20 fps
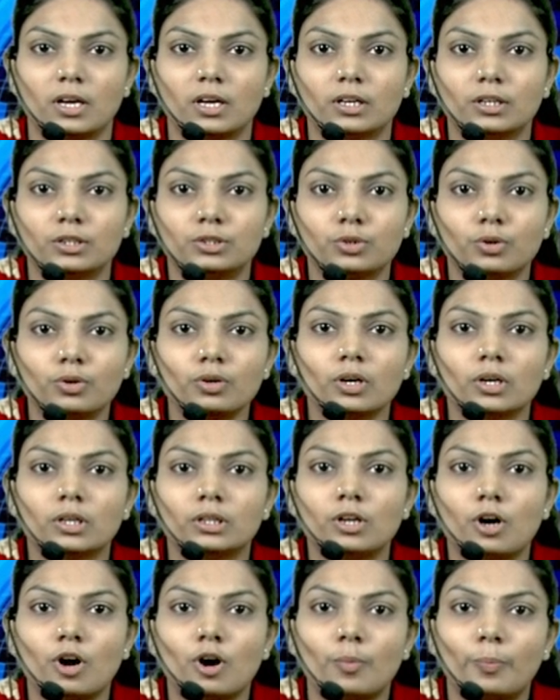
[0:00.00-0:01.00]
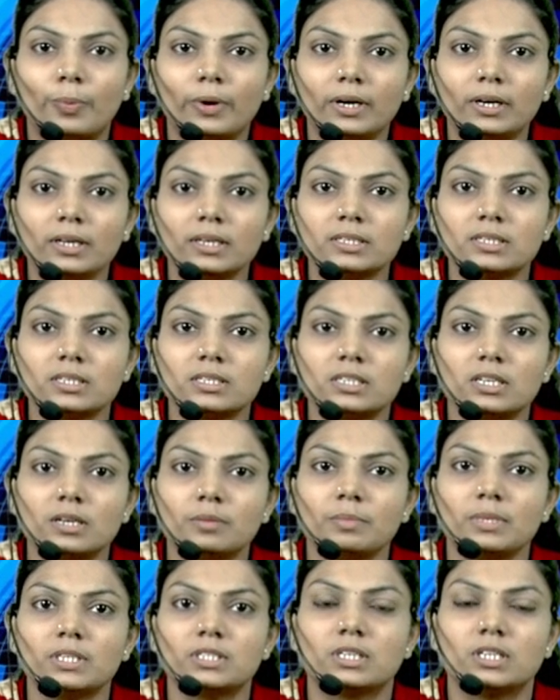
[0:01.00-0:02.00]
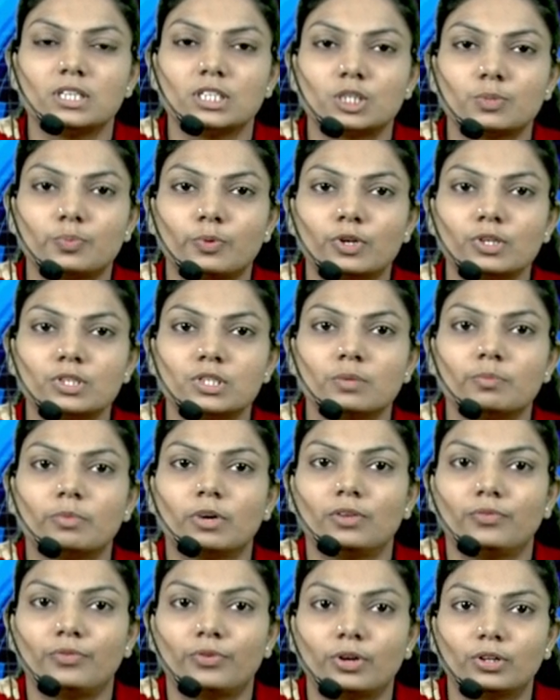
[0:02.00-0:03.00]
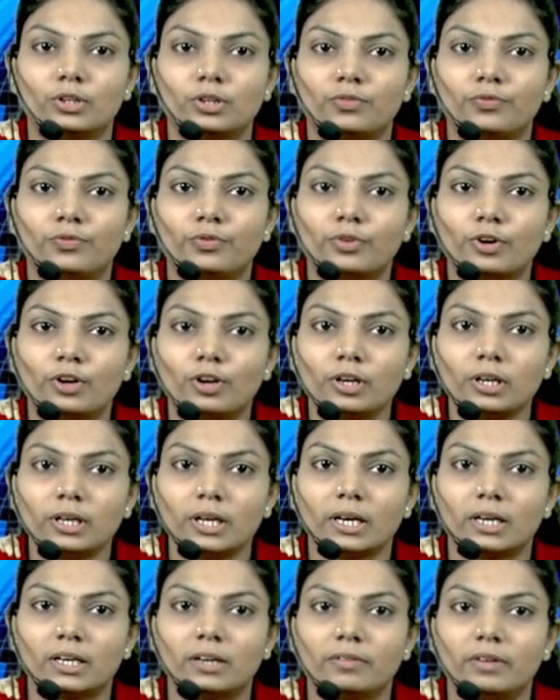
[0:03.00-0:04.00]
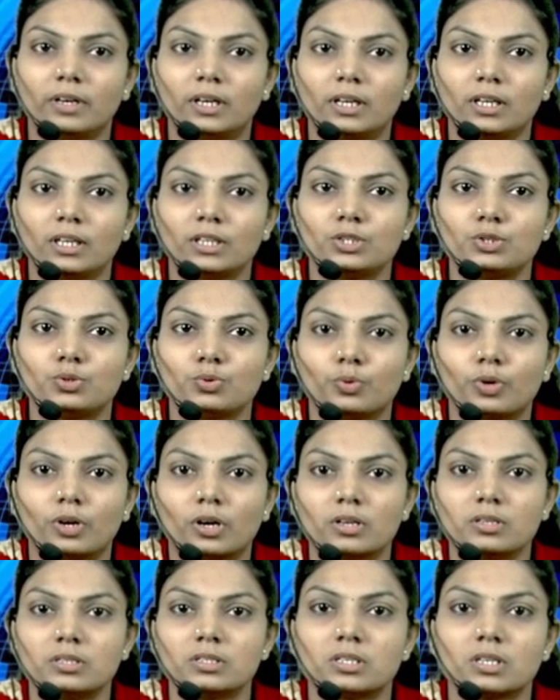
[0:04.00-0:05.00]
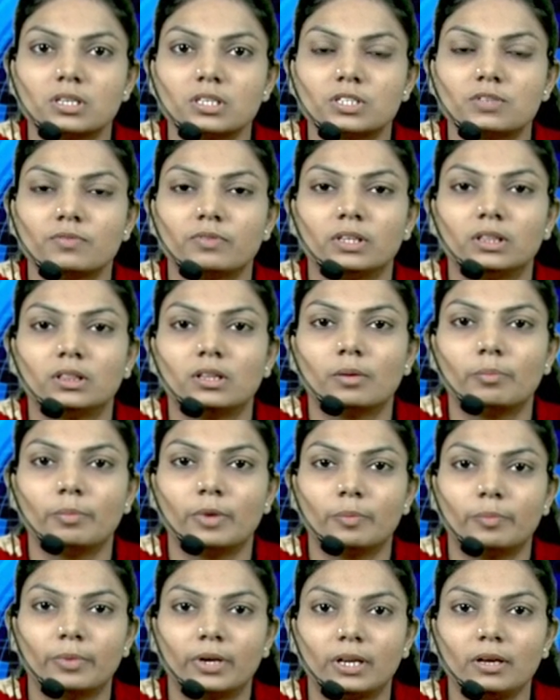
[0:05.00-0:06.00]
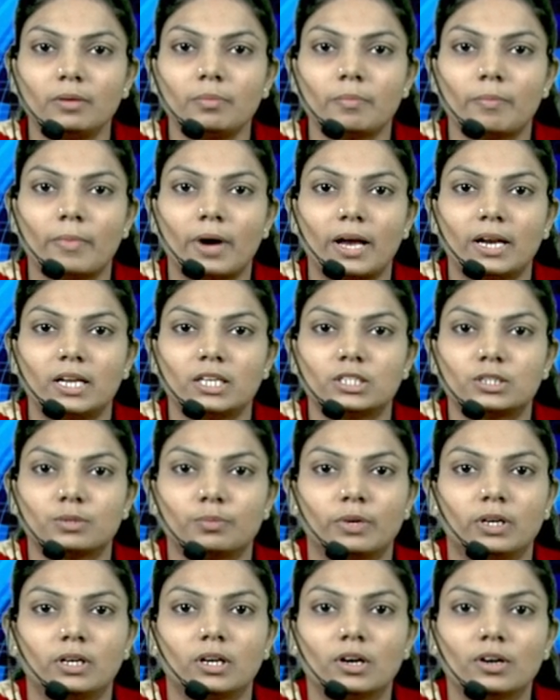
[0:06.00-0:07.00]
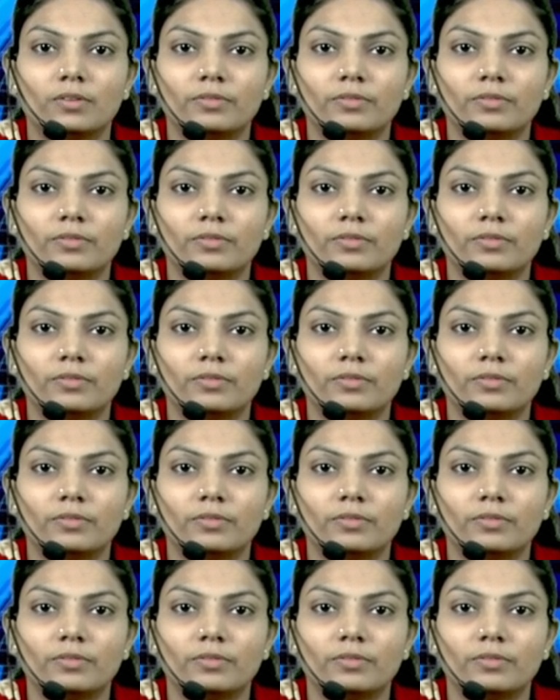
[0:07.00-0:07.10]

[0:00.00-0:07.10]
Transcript: So the operating system is responsible for the following activities to concerns with the memory management.